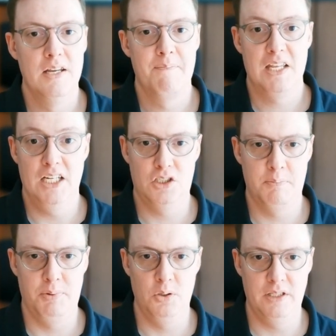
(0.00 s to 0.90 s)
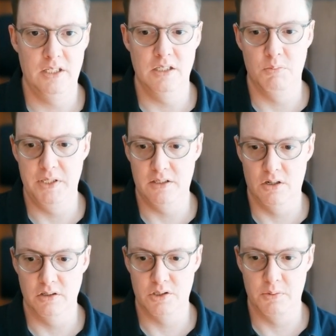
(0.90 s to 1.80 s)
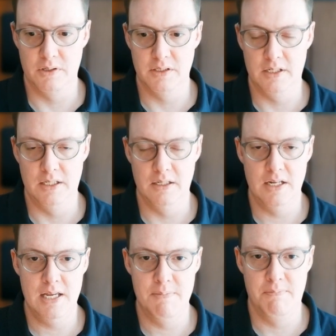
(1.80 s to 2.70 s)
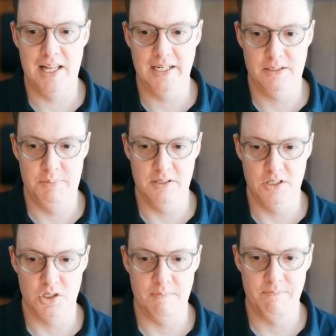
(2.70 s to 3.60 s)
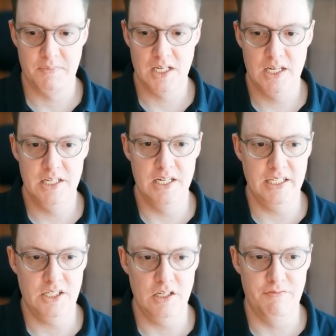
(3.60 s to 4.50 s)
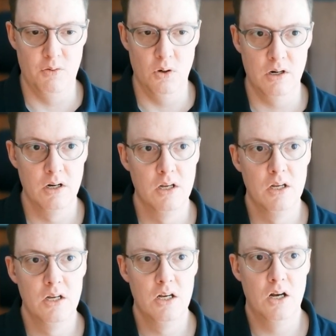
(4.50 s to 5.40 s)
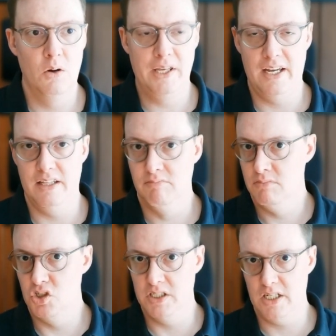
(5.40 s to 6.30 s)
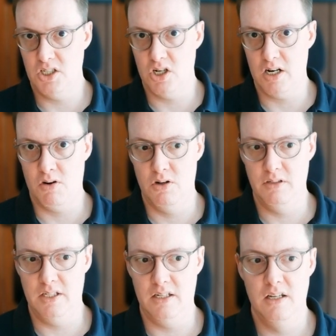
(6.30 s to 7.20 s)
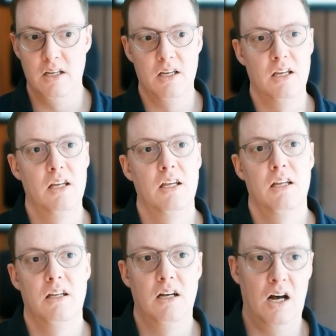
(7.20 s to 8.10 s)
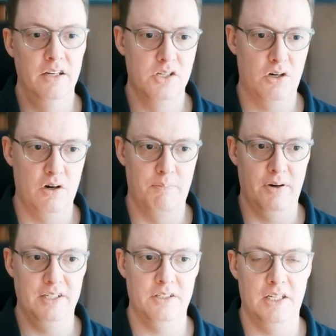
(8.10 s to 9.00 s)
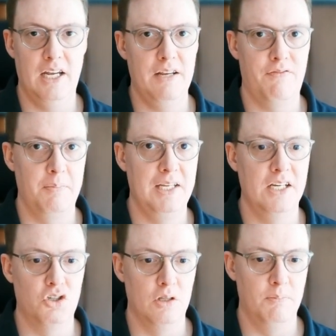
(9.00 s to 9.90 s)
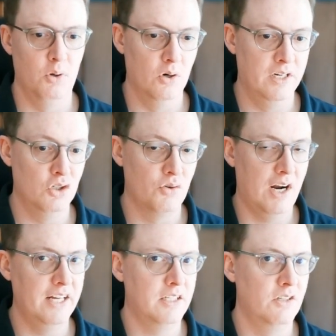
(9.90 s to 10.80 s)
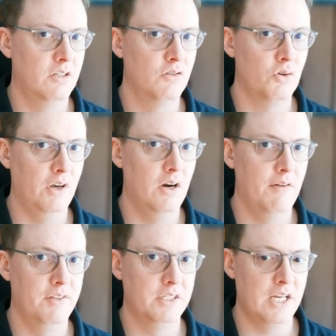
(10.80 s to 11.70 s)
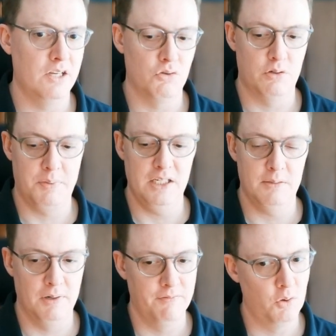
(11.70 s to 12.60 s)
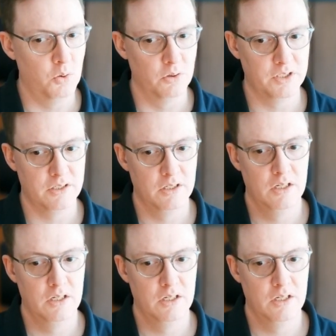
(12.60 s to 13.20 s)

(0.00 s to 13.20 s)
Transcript: exploit these weak dark squares in black's position. Knight c4. Okay, just like Chacron did, Unzicker brings the knight from the edge of the board and tries to trade off this dangerous piece, but of course